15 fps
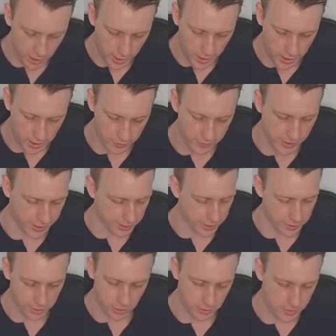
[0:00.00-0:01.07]
and the factor
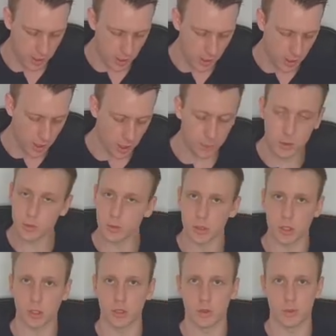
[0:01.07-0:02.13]
theorem, and
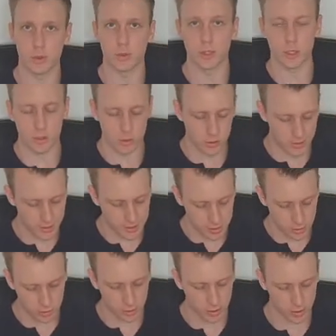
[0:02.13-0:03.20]
we want to use these
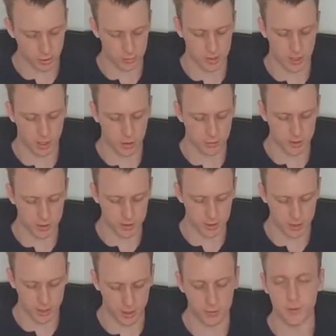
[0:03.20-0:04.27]
two theorems to help us
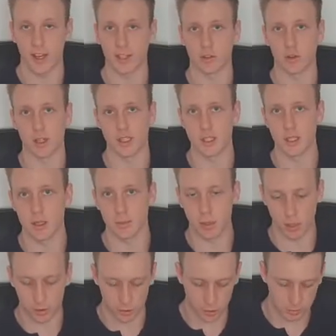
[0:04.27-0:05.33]
factorize
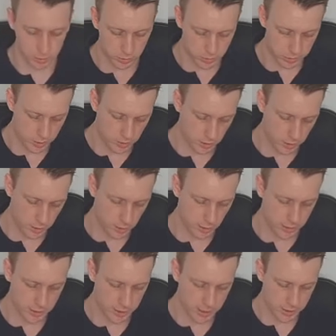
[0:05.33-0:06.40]
polynomials. Okay,
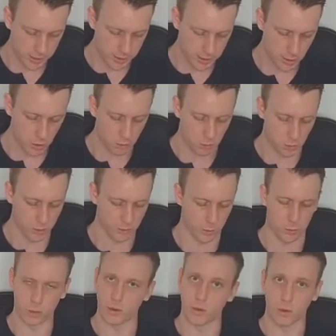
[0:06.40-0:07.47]
so that's the whole point of it. We
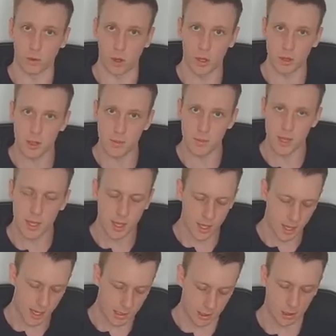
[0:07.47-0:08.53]
want to learn them
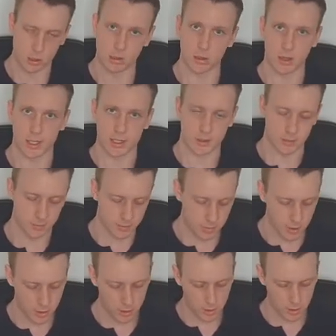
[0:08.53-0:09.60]
and then utilize them.
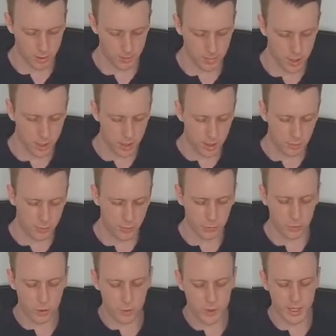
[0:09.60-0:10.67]
All right.
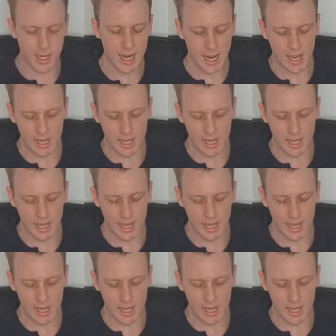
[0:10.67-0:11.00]
Before we